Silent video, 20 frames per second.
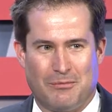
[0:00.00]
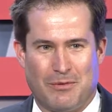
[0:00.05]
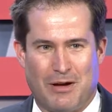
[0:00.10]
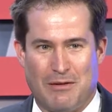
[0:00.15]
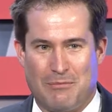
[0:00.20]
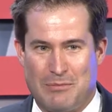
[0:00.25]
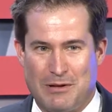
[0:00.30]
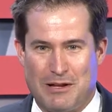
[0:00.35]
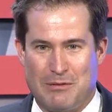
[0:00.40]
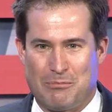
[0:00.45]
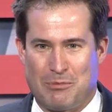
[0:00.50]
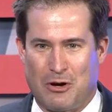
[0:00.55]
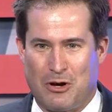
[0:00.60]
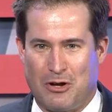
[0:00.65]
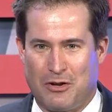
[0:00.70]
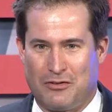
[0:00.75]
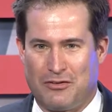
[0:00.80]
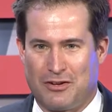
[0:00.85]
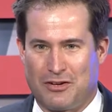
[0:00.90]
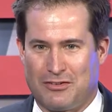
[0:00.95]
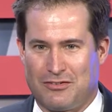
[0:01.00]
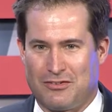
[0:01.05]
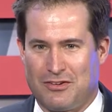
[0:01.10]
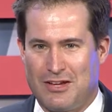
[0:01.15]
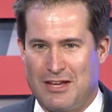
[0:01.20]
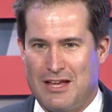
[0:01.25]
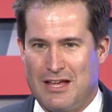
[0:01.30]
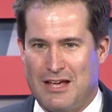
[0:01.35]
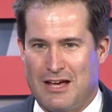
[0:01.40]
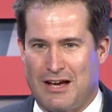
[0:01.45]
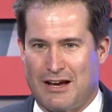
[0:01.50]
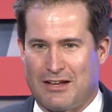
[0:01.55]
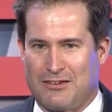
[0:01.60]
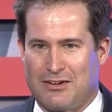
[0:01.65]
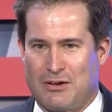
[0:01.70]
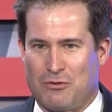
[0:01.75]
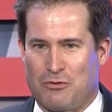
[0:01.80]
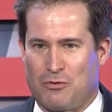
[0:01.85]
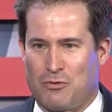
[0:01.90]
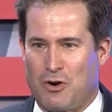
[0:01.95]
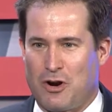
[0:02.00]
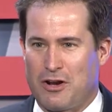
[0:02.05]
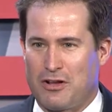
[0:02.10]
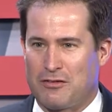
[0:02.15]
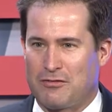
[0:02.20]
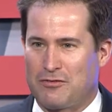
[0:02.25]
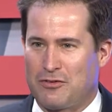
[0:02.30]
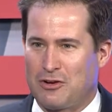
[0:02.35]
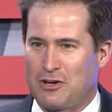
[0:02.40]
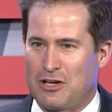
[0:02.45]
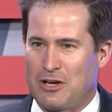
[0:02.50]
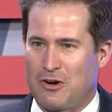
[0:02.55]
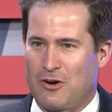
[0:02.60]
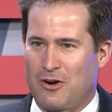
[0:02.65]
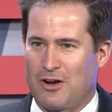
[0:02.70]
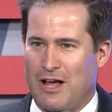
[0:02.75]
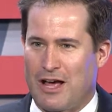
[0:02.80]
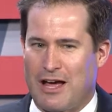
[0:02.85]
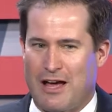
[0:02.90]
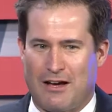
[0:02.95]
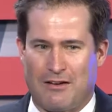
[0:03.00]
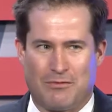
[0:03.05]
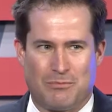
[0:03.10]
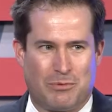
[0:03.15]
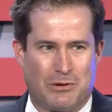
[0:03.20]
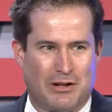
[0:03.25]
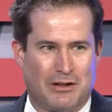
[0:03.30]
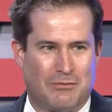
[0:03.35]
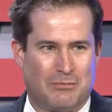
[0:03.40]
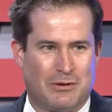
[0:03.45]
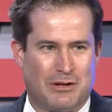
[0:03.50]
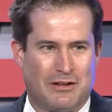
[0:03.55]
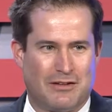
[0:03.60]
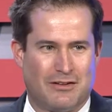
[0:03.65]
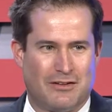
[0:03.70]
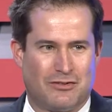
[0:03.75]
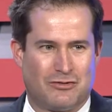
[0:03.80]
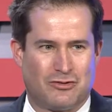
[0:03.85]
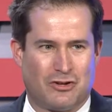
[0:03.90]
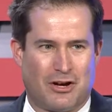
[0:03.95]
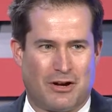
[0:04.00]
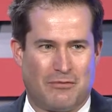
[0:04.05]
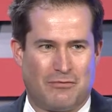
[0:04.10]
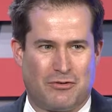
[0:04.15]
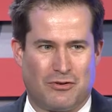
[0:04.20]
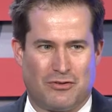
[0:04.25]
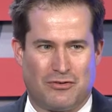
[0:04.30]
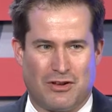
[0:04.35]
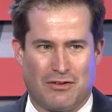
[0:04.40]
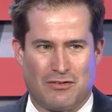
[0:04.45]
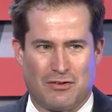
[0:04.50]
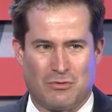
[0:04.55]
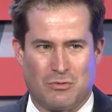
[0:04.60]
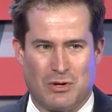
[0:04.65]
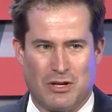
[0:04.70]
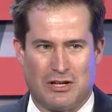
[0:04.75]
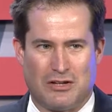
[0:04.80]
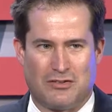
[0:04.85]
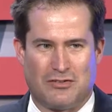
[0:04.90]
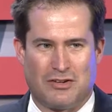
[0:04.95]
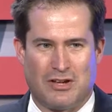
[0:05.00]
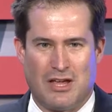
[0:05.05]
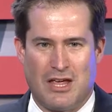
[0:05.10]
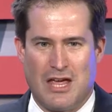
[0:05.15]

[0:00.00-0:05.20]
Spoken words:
I've been in politics, I guess I was running for a year and a half, but I've been in this job for 7 weeks.